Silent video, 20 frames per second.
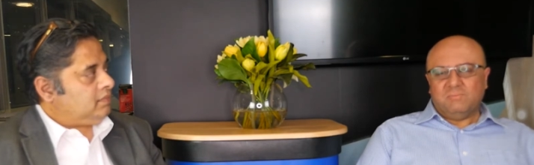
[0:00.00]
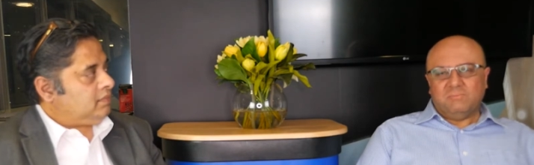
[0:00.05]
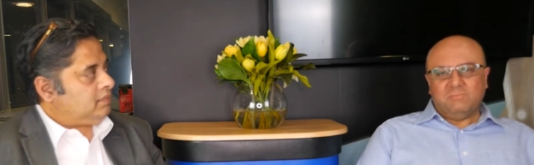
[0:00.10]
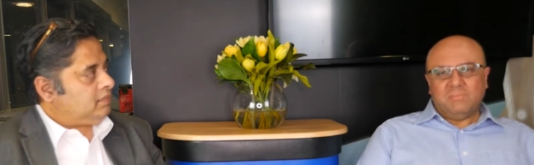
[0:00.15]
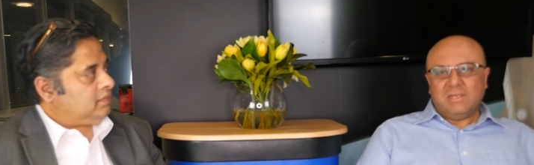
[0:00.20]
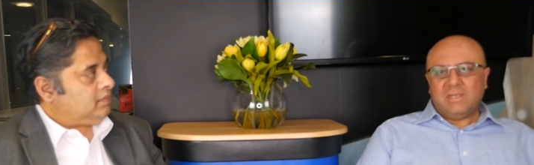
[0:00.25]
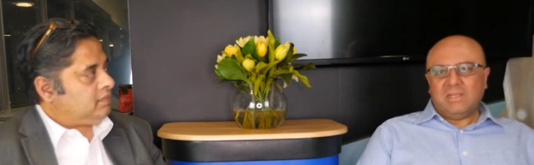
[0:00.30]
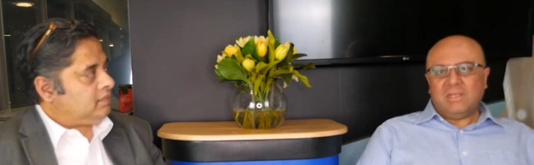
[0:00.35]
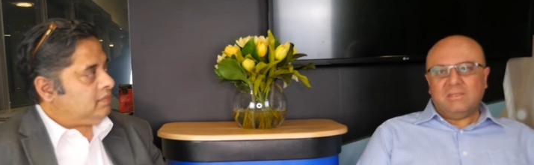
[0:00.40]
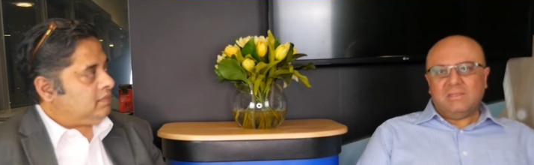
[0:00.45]

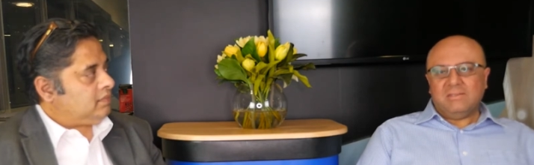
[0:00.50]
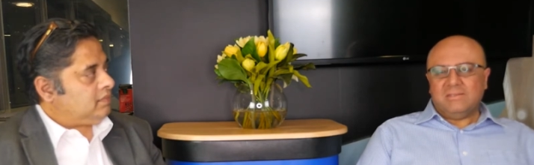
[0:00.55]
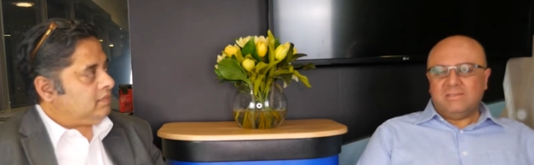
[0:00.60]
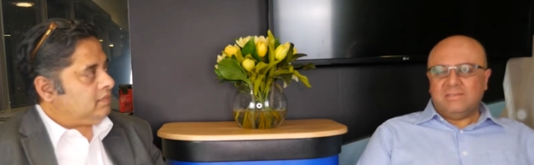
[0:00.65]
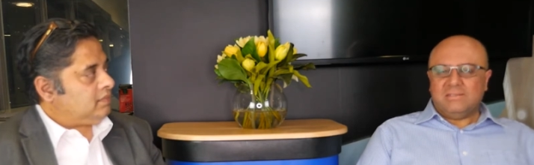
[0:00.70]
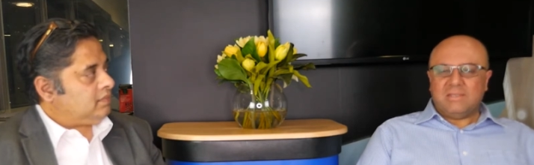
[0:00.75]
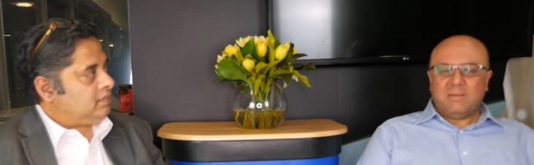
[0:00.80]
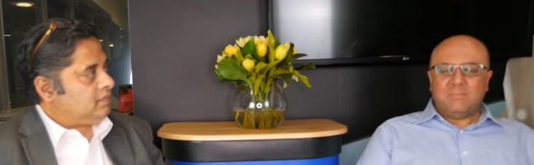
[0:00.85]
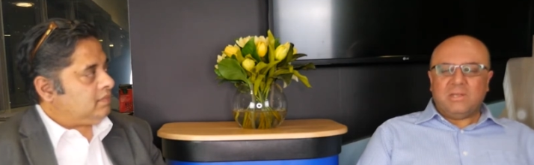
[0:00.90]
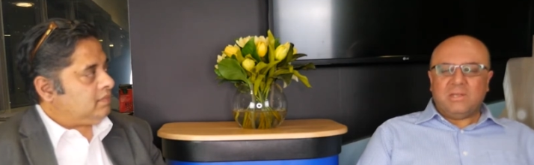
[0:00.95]
Speaker 1: mini
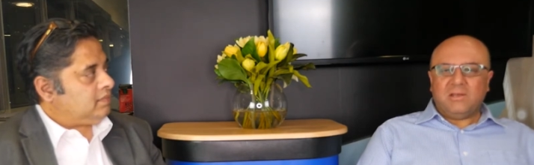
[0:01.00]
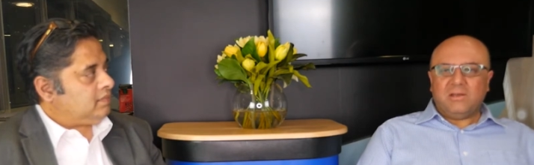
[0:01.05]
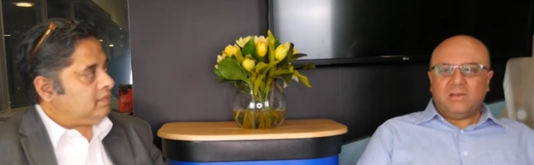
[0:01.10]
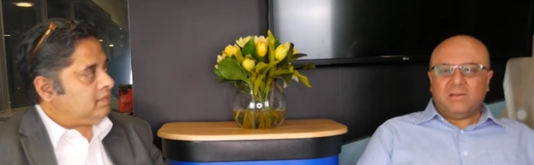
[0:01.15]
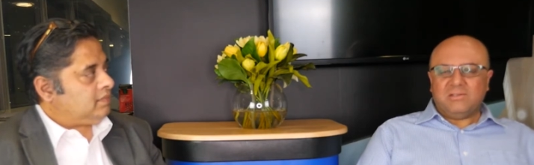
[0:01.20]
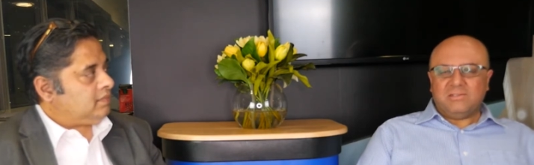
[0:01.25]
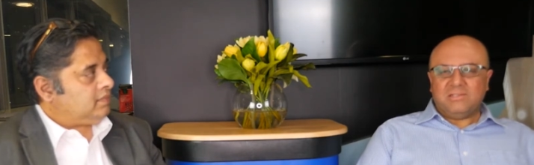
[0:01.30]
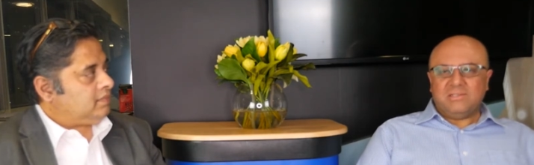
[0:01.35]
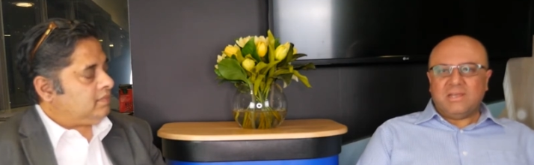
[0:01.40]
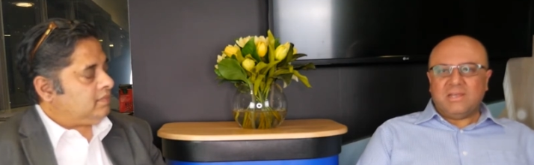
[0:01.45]

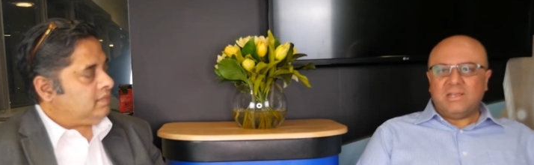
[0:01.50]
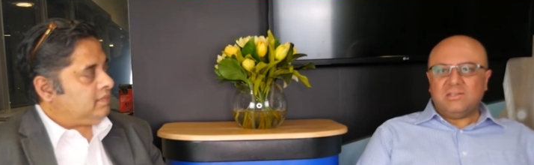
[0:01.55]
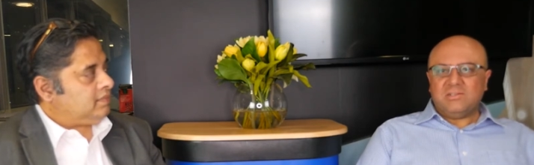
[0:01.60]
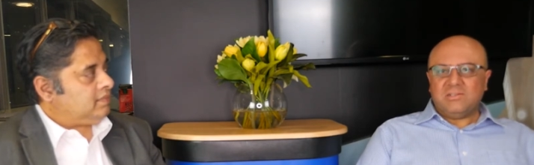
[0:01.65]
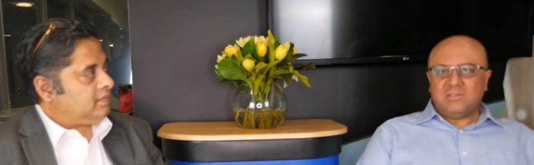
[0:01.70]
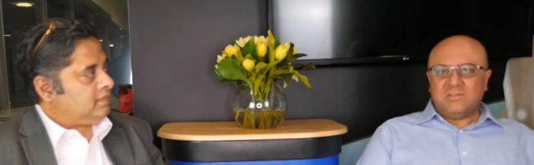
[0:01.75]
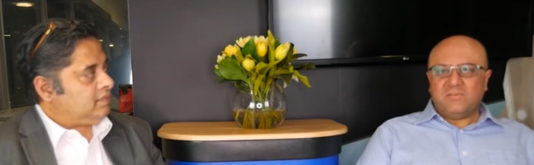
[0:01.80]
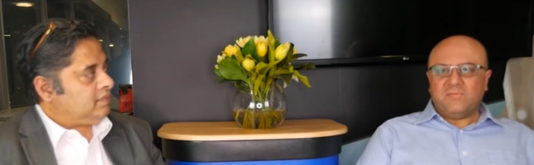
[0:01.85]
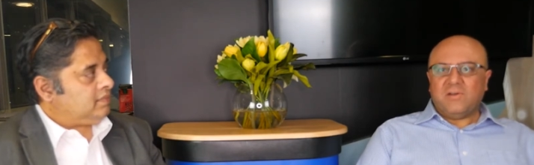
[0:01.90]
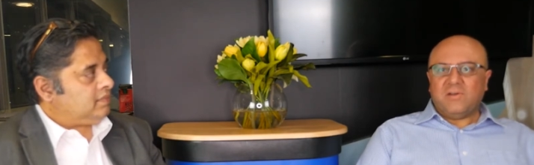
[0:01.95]
seminar today
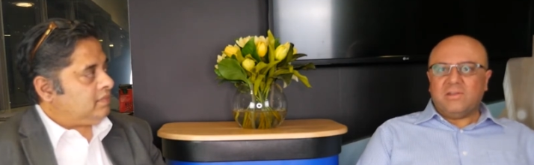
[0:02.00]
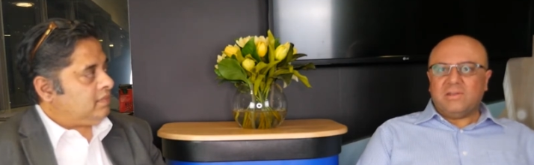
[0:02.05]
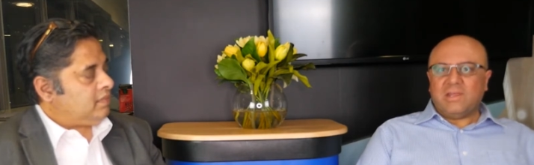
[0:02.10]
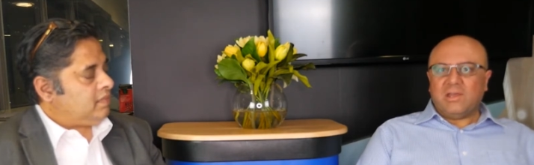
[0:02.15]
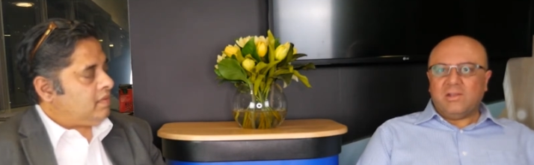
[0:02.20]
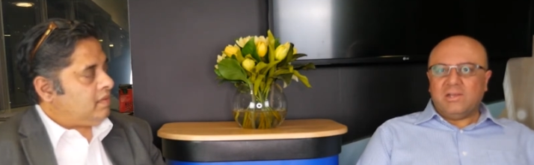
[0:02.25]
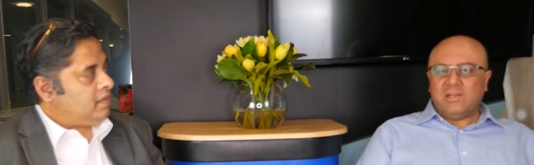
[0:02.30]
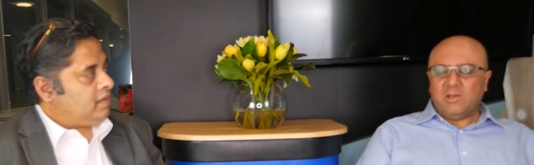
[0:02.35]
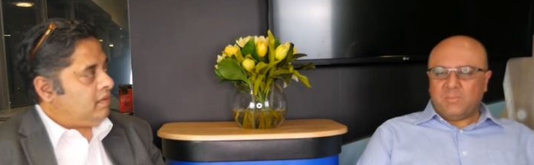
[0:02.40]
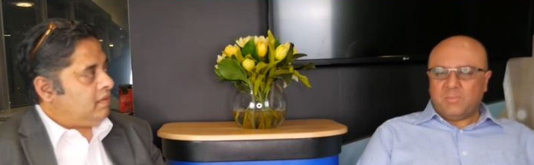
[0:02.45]
just to find
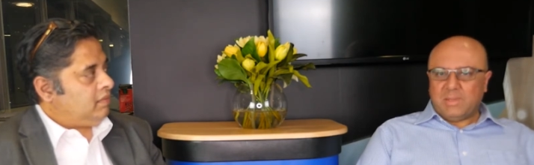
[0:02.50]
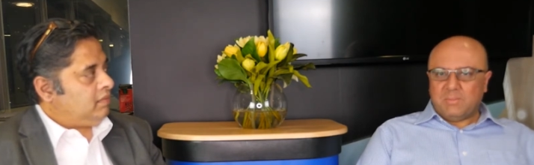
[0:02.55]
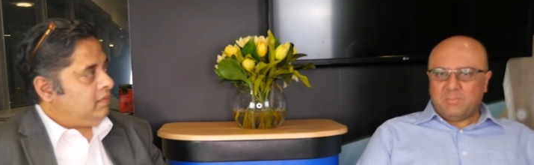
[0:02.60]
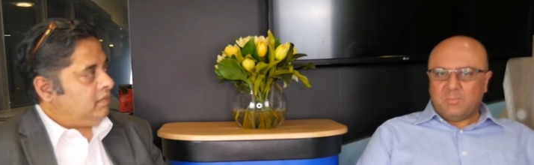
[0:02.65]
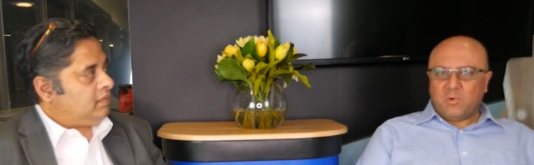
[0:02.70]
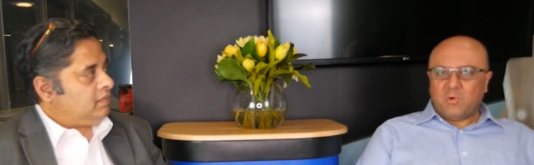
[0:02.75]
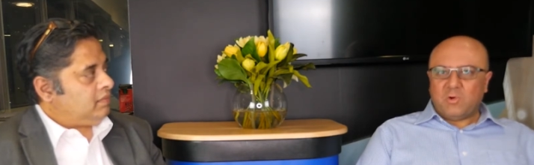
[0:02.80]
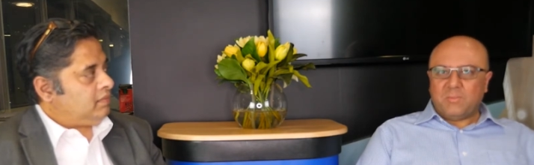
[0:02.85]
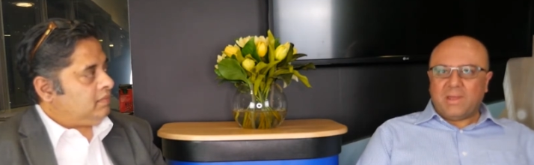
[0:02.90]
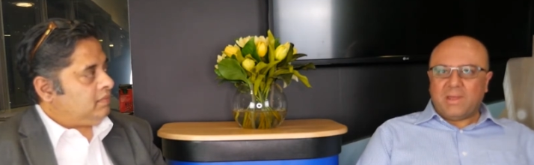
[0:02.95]
out a little bit
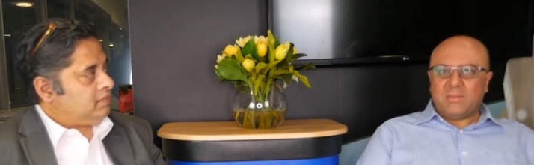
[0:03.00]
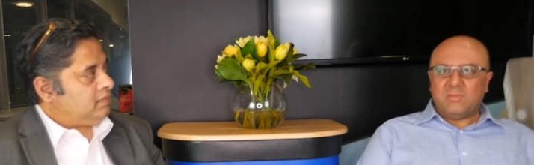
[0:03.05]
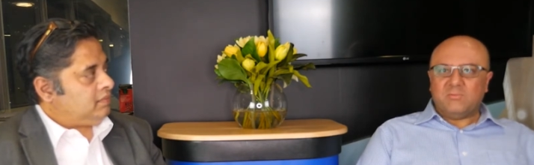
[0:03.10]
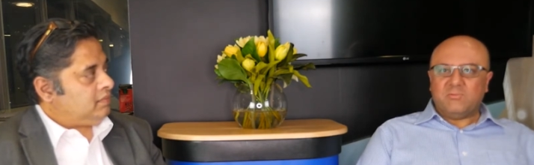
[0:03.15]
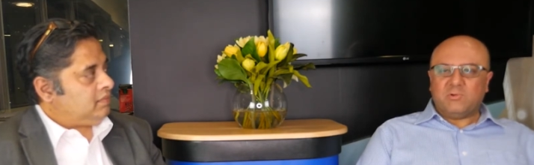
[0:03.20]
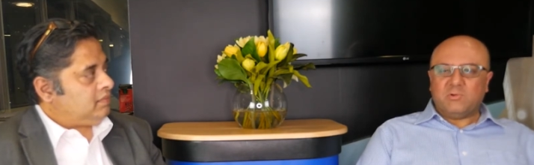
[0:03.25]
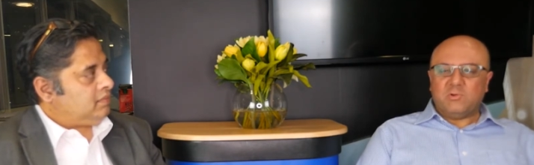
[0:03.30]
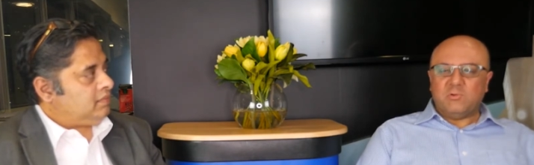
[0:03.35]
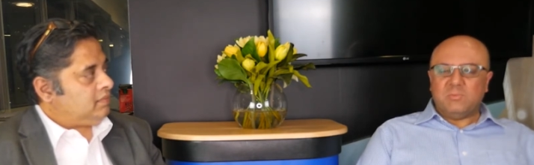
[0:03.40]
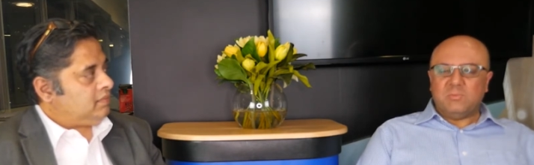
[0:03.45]
more about the
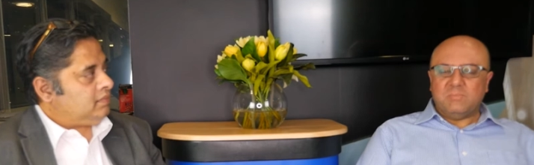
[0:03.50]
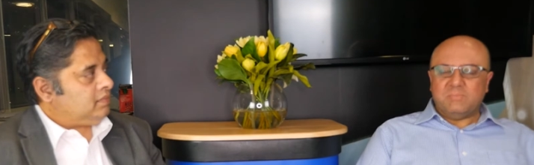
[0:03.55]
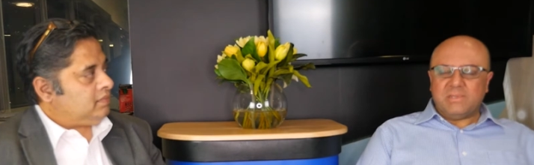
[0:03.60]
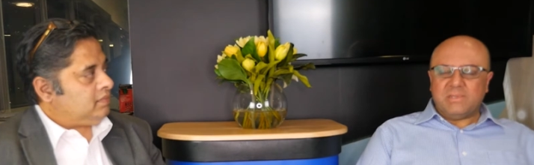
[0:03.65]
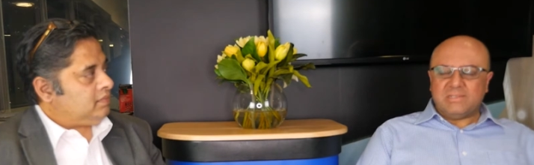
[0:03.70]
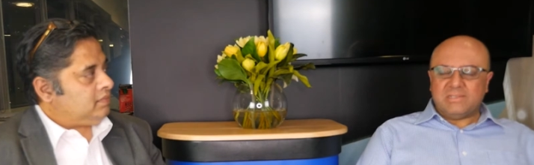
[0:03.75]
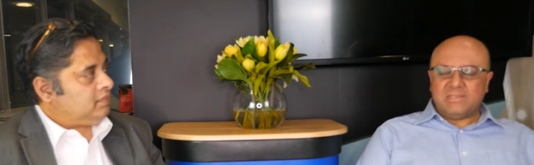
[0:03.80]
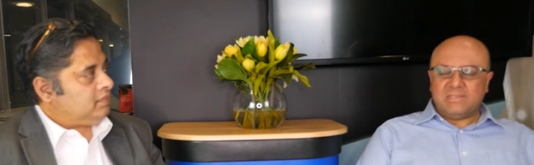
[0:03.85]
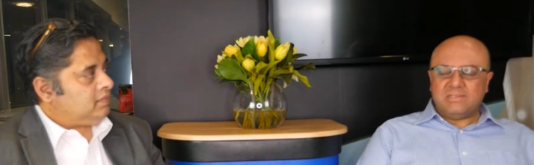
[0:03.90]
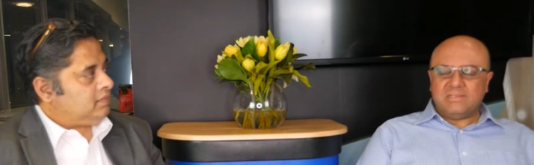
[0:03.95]
recruitment
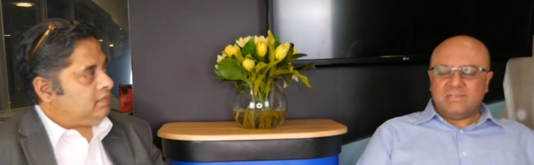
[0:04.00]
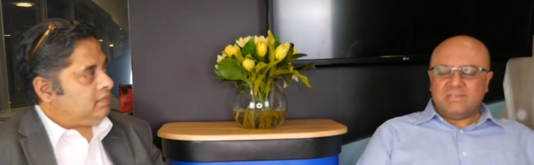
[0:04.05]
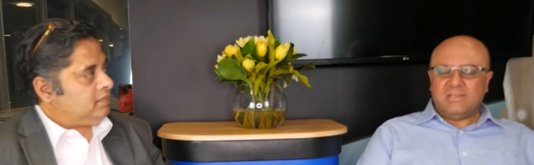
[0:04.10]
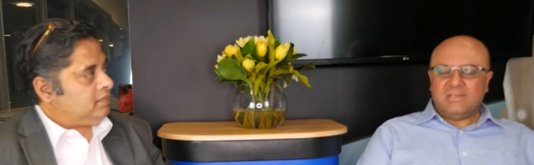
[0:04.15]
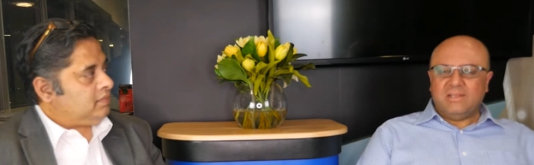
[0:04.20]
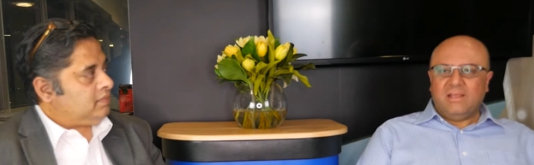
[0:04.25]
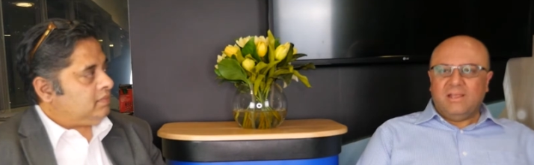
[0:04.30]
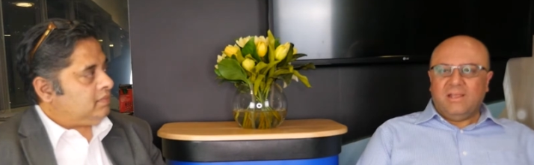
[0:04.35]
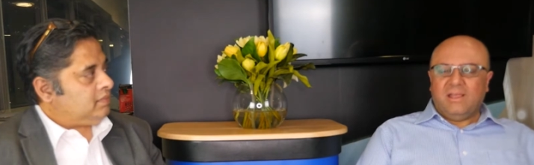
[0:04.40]
business.